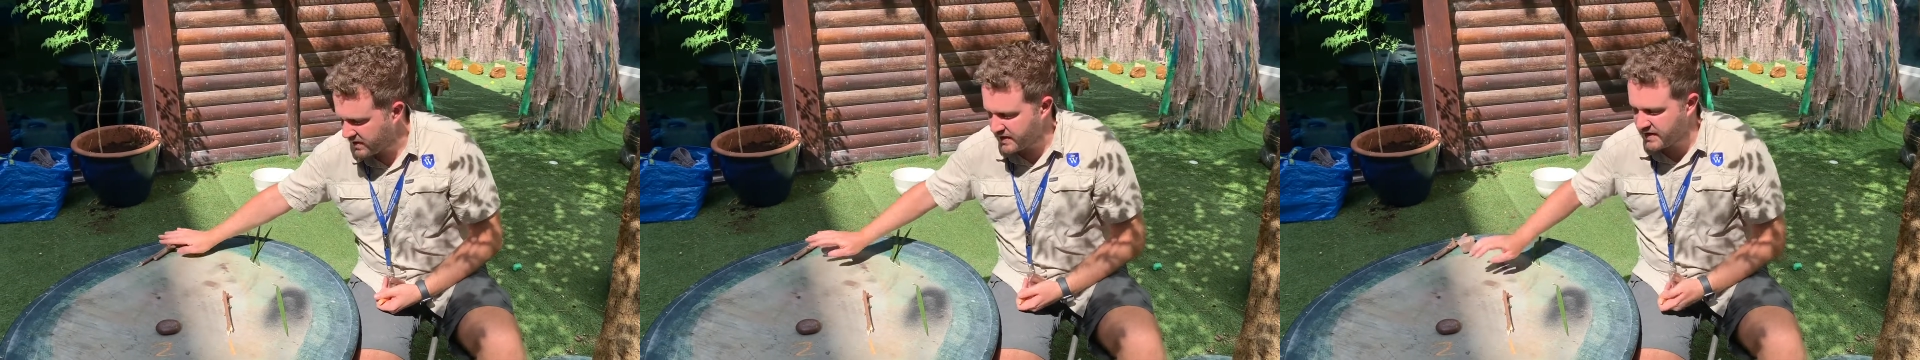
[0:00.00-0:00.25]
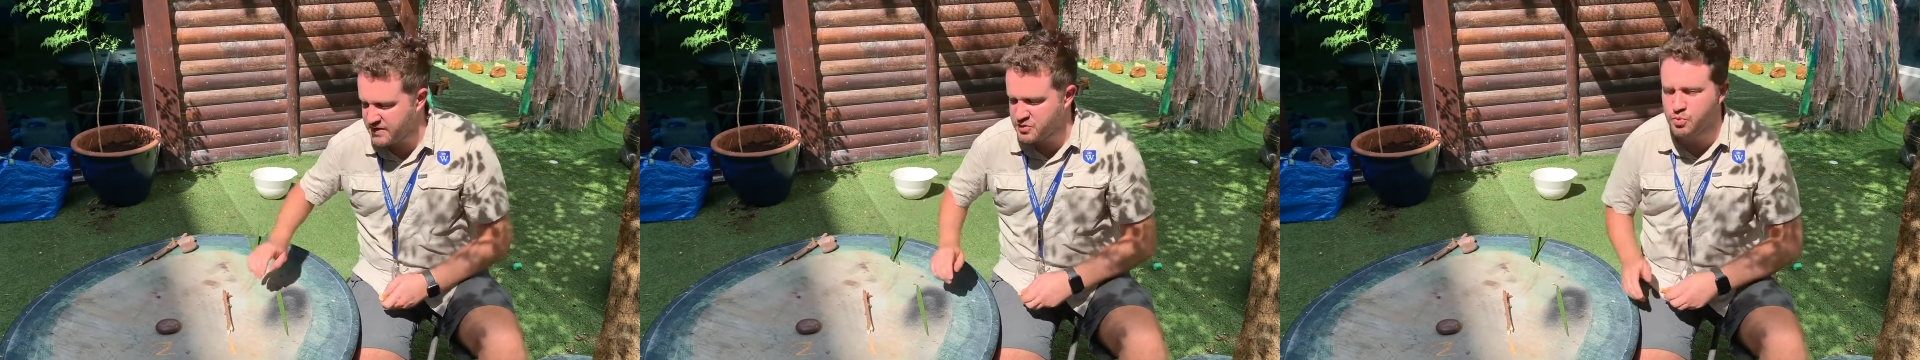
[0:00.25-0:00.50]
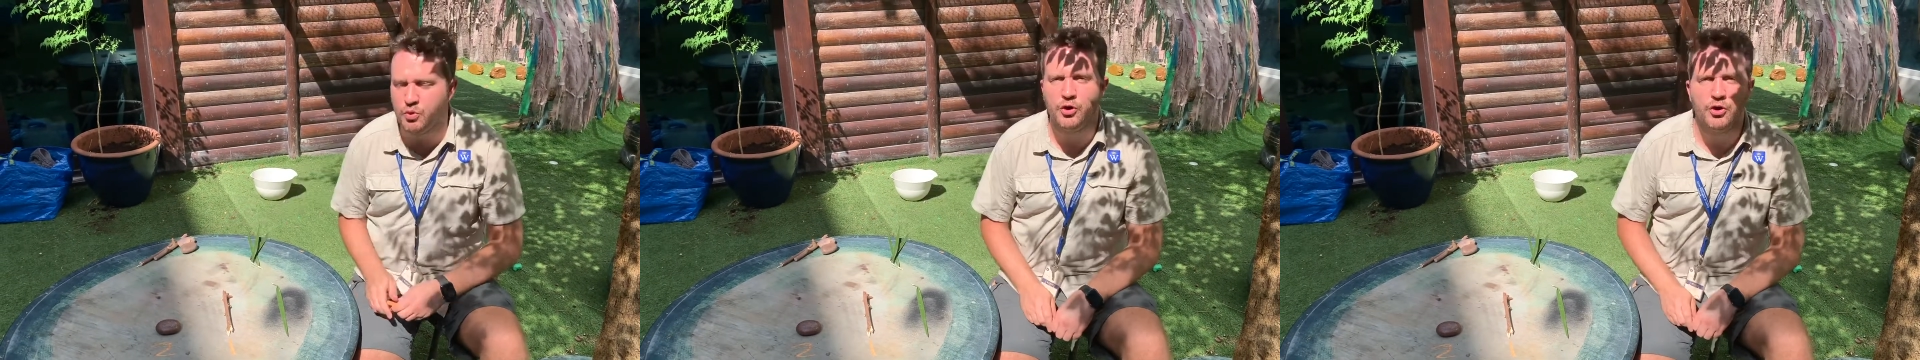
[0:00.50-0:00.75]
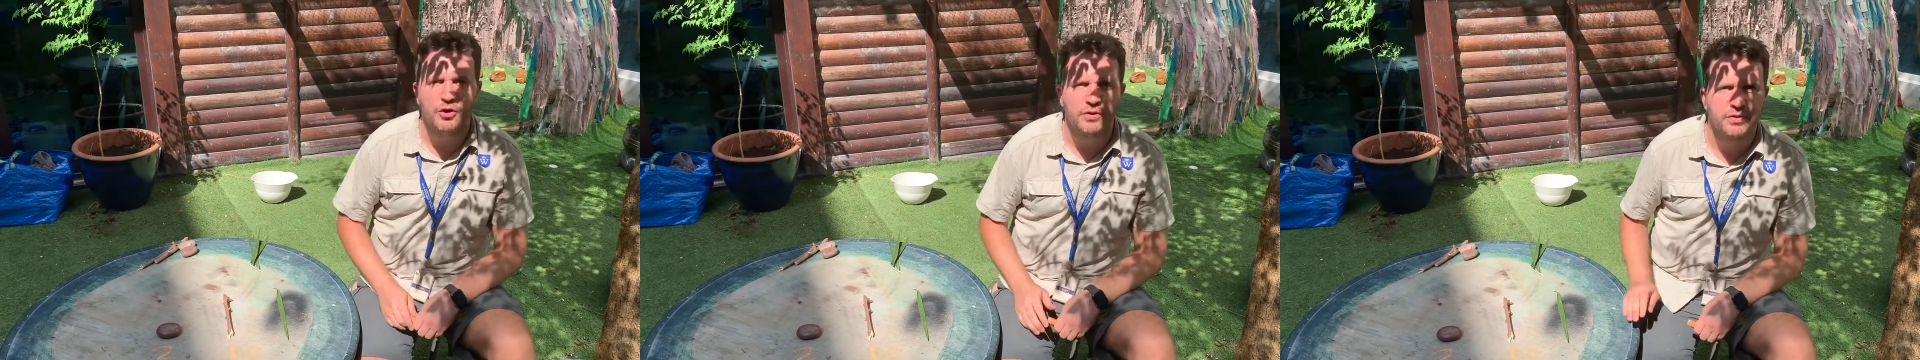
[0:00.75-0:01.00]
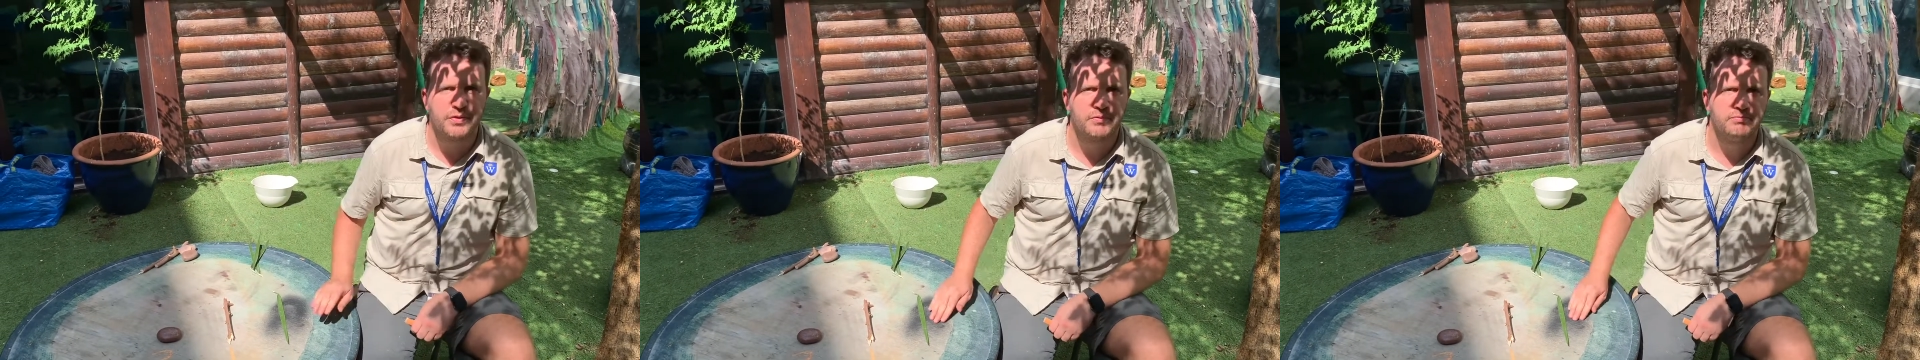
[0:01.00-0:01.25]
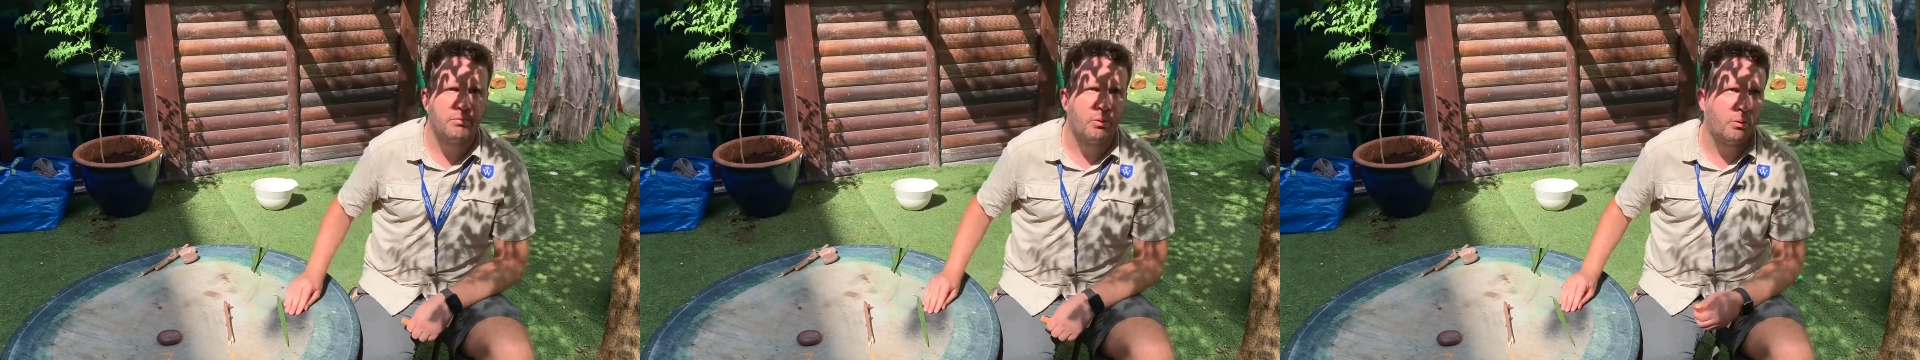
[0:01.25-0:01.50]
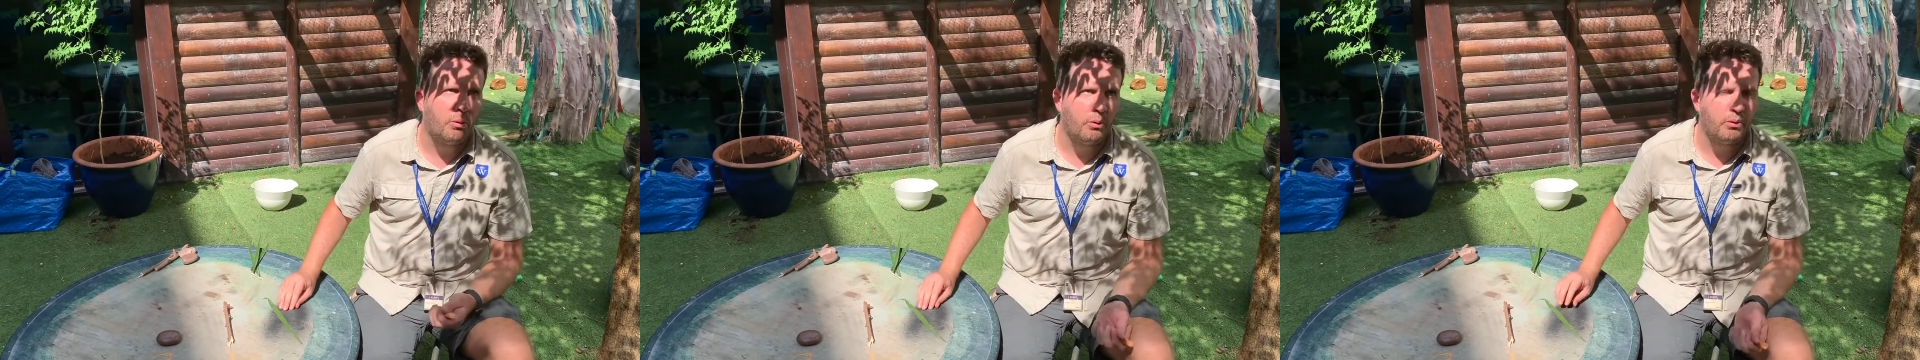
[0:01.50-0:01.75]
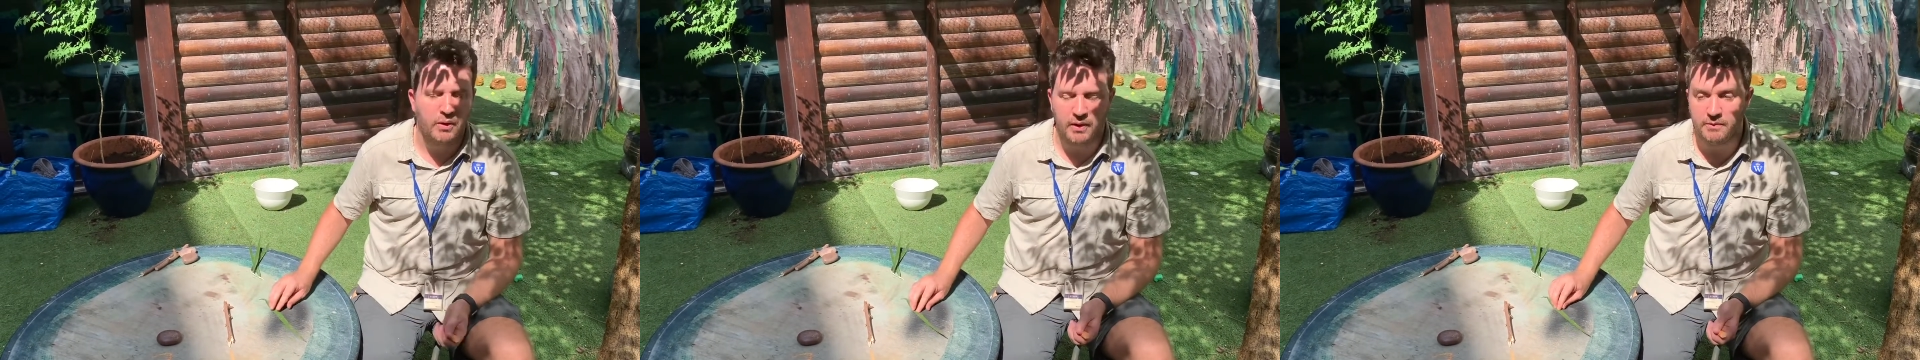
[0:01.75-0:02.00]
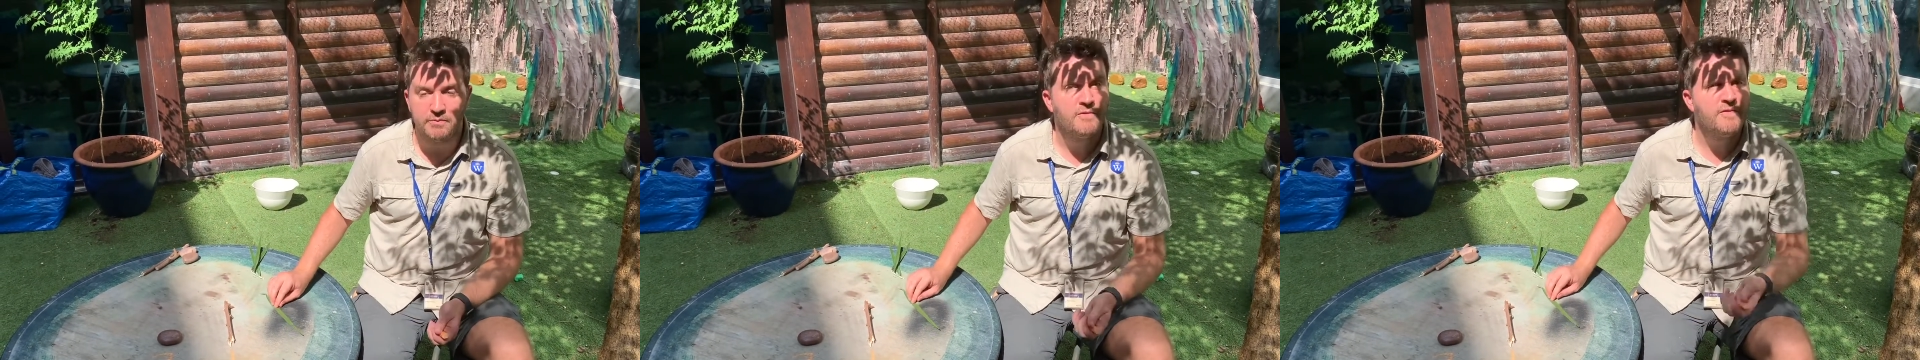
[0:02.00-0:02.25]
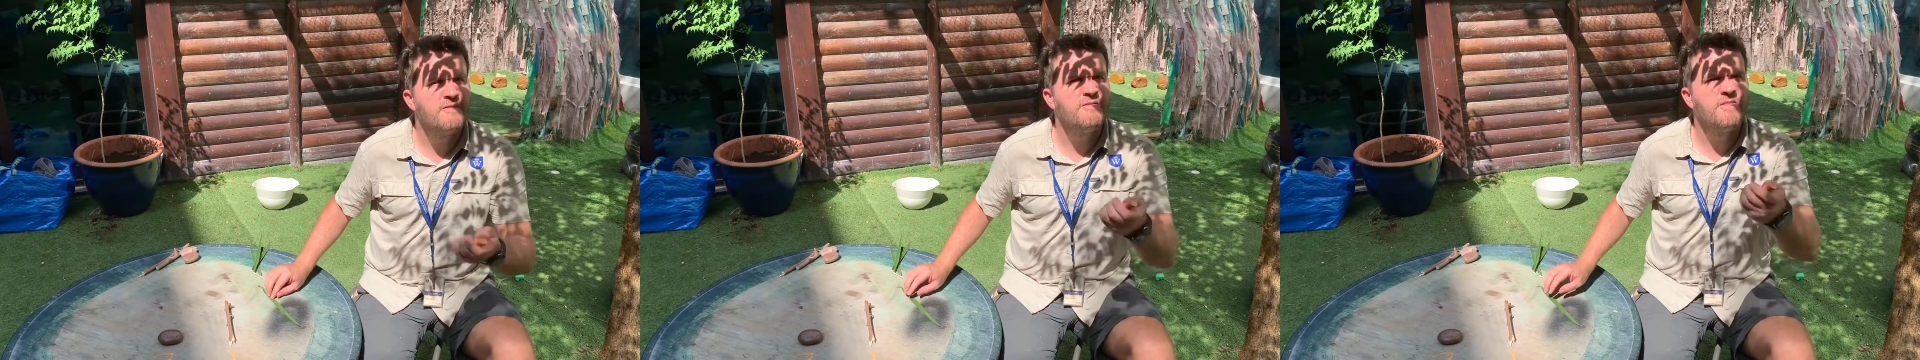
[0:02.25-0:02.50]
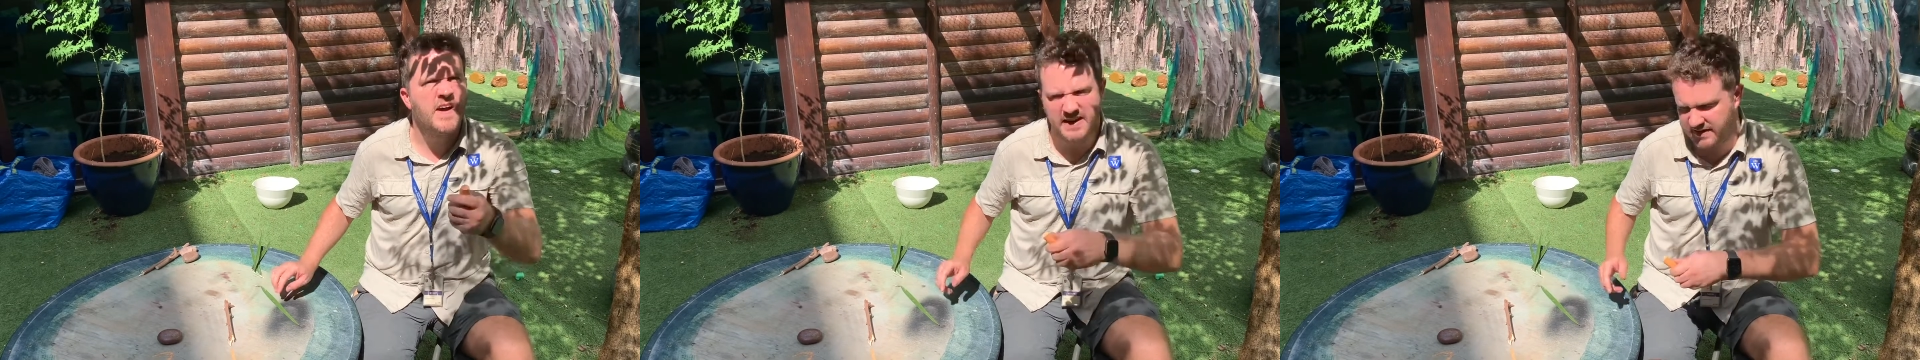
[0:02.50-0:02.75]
is worth 5.